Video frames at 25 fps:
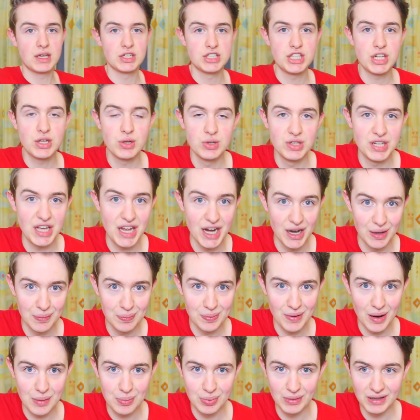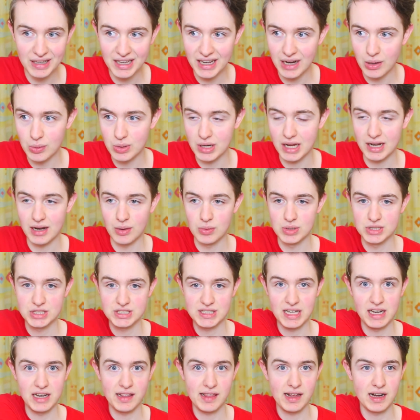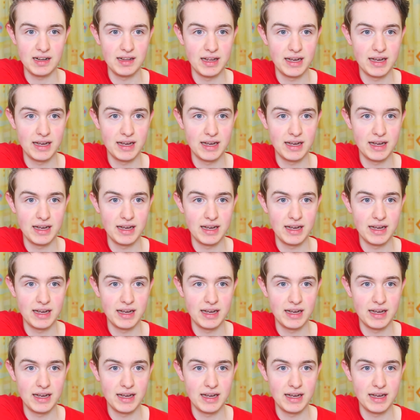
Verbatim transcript: because she couldn't hear properly, and I, and I was standing there